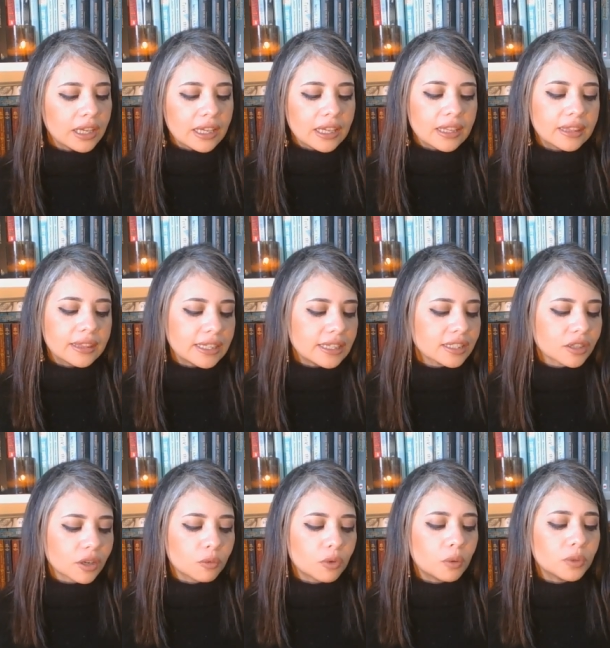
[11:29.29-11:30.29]
these
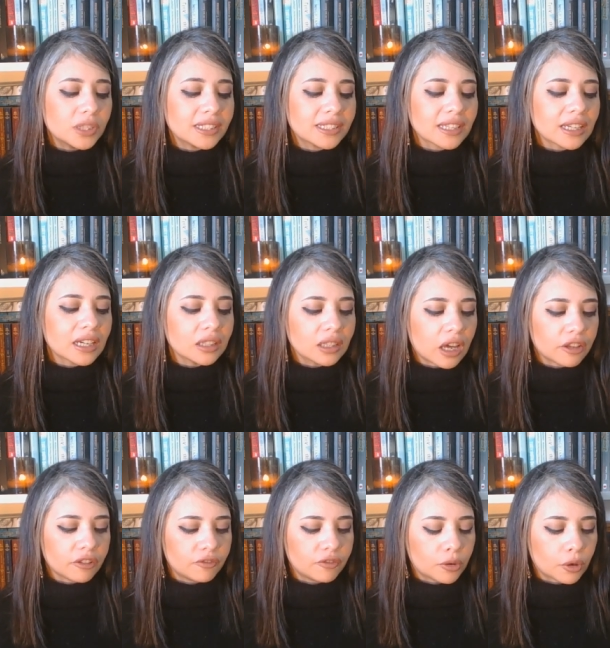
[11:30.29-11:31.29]
are what we stay alive
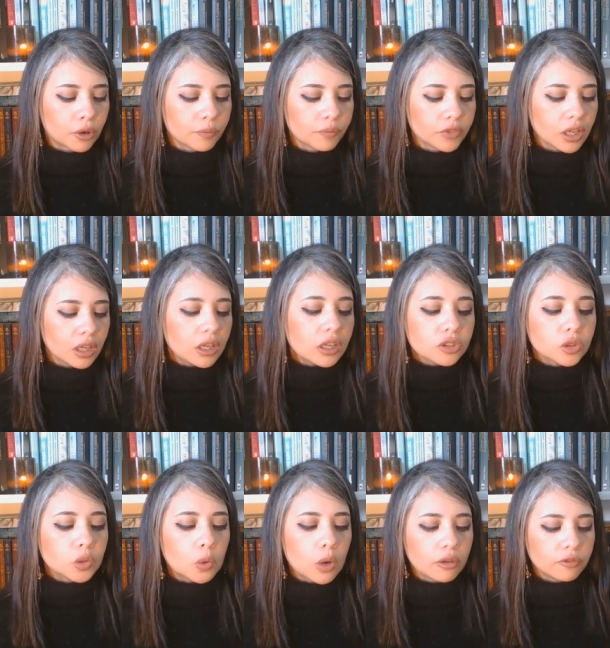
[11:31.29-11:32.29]
for. To
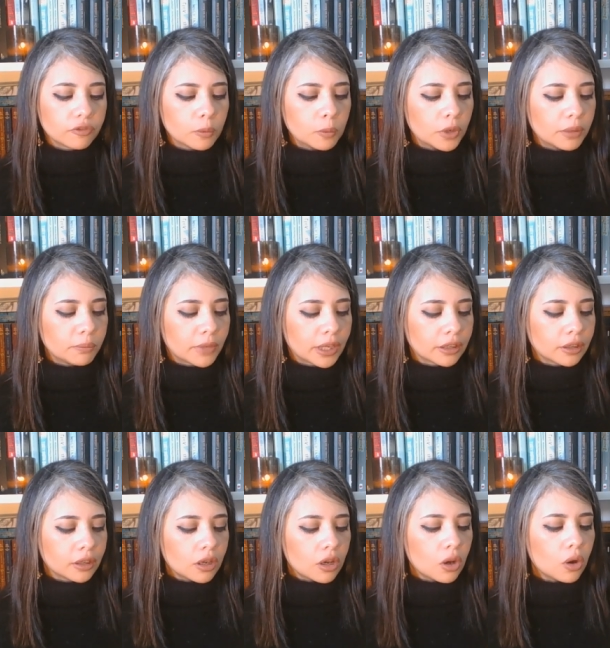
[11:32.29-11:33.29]
quote from Whitman,
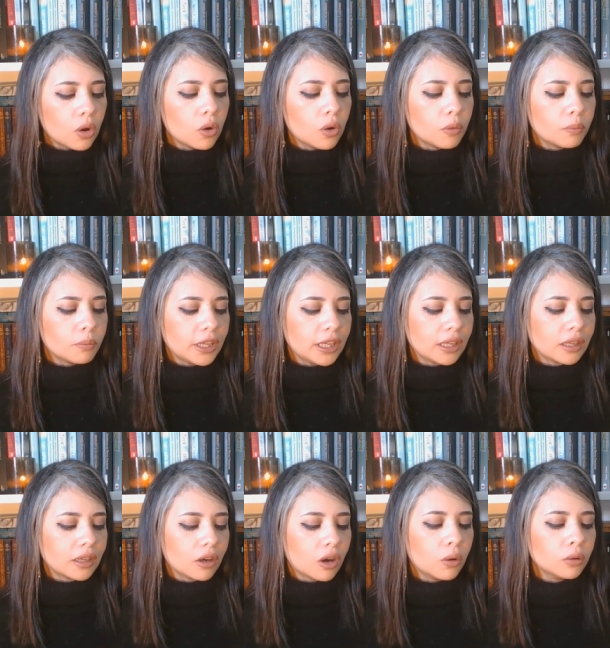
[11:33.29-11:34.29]
oh
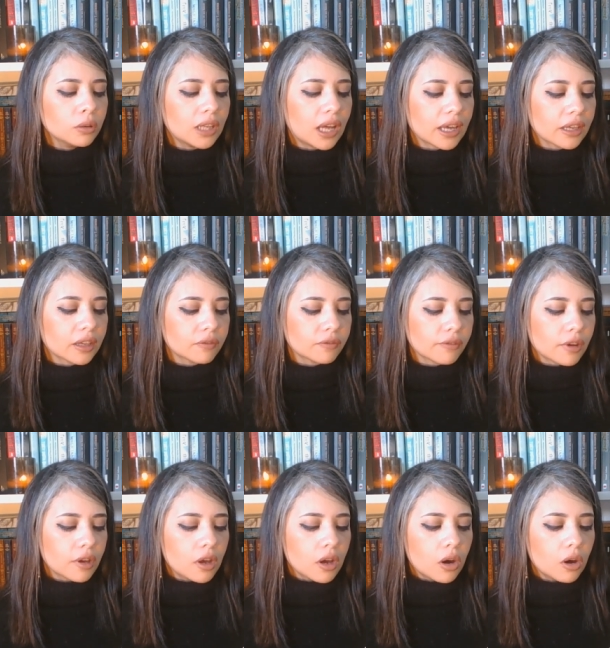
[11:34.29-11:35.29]
me, oh life,
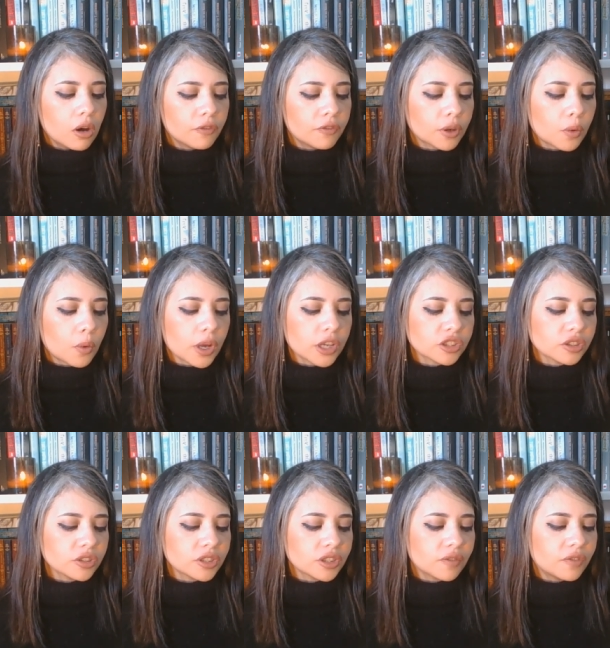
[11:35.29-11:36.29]
of the
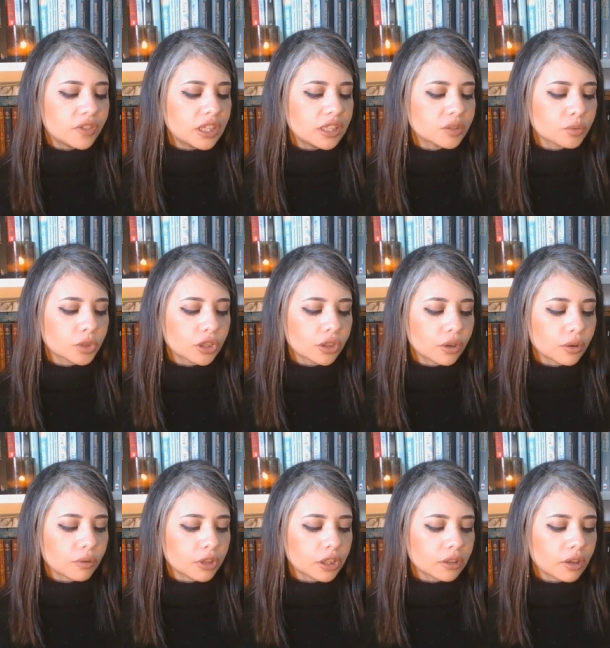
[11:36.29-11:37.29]
questions of these
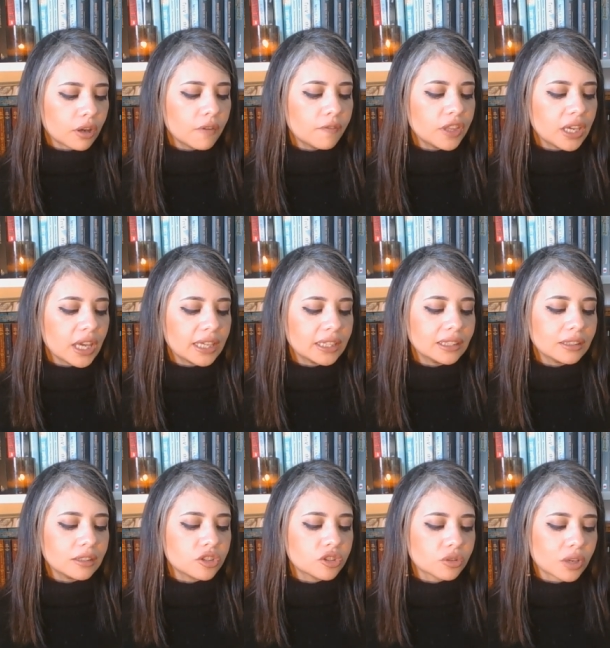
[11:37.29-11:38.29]
recurring, of the
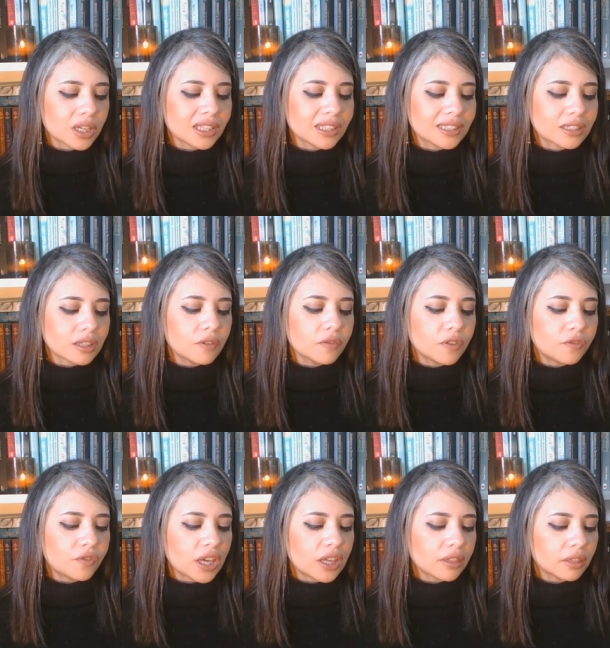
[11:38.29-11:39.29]
endless trains of the
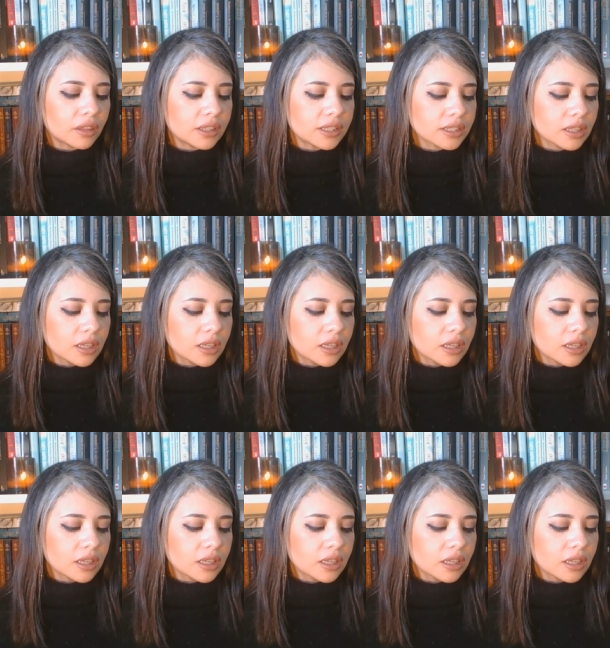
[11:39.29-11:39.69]
faithless,